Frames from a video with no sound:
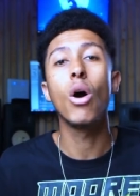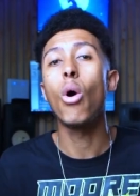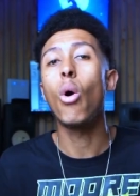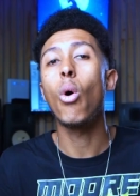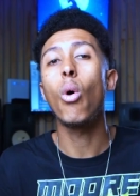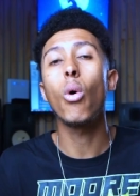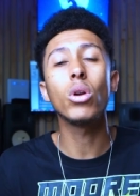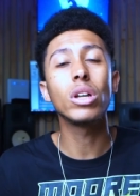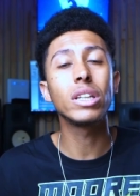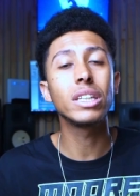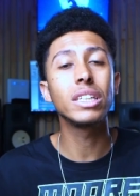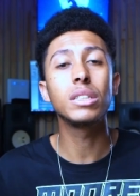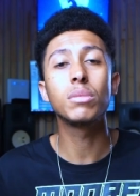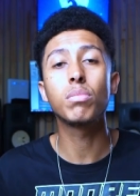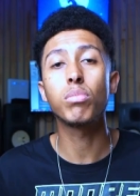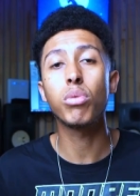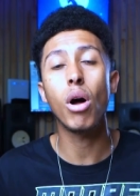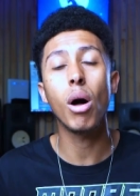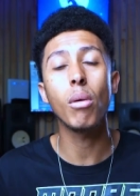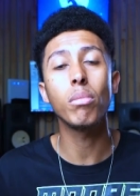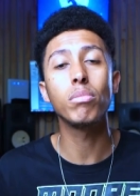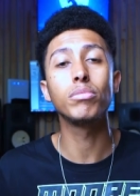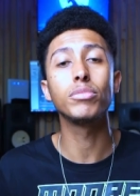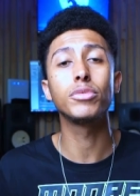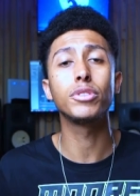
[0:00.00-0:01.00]
All of these
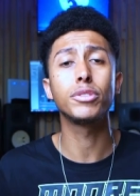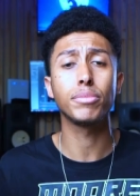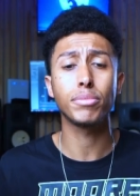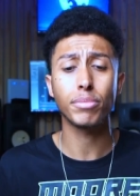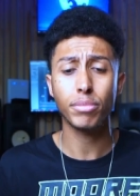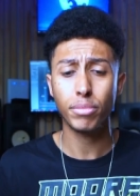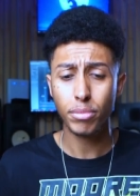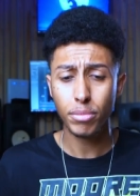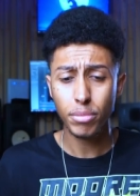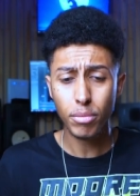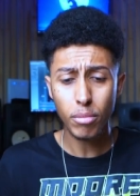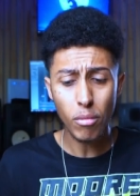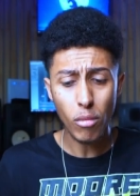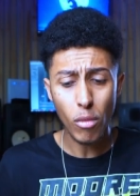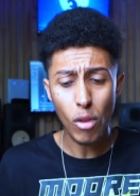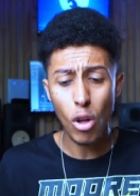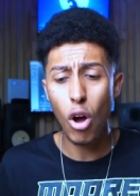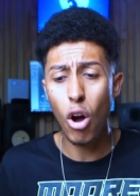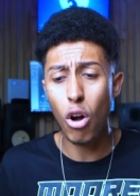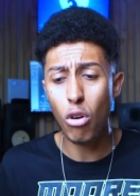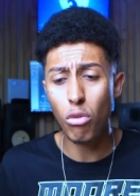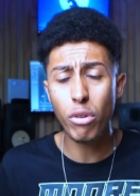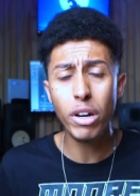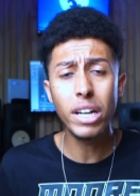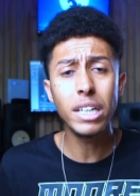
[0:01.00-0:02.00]
problems
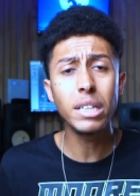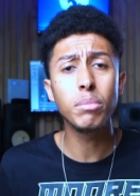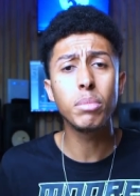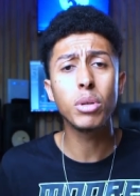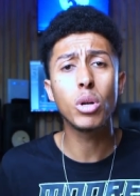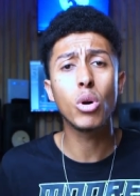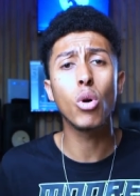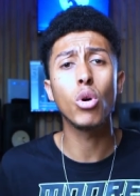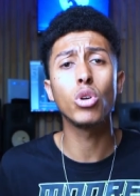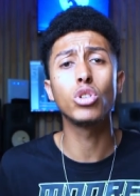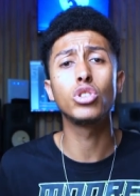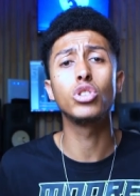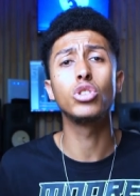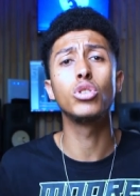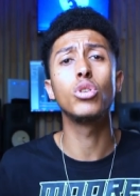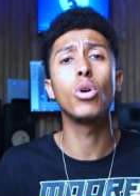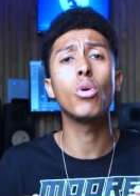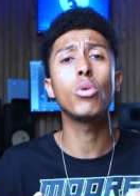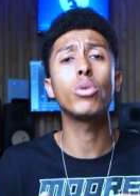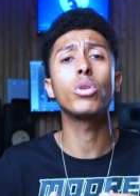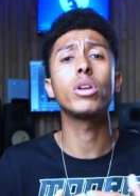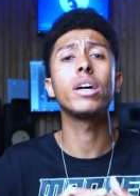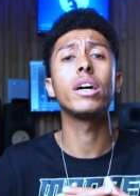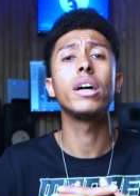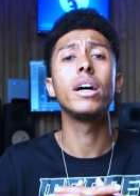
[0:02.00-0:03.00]
are really because you
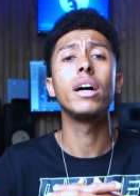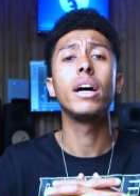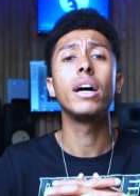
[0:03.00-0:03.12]
don't,